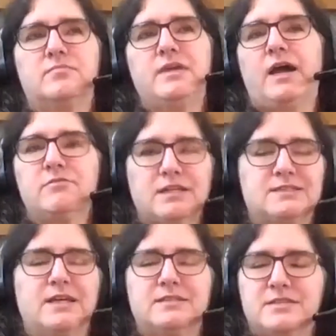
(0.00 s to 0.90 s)
the IRS
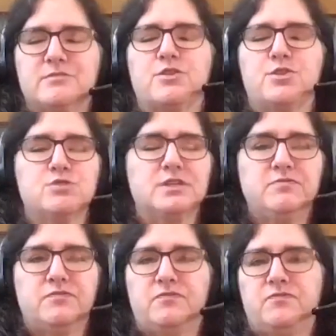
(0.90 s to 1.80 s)
says there are
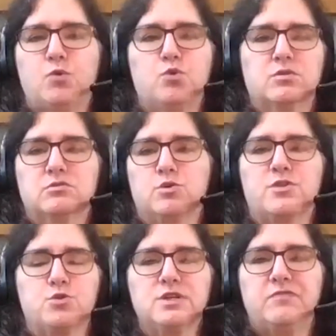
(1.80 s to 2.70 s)
34 or
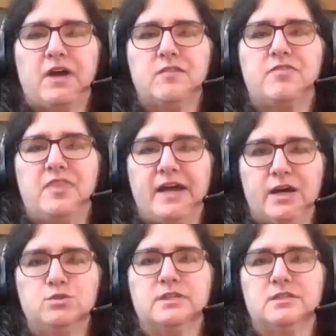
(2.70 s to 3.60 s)

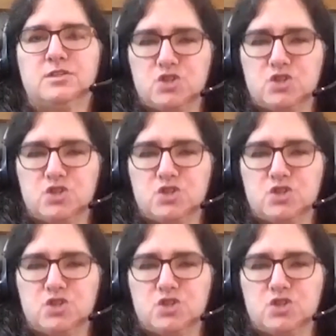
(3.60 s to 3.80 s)
35,000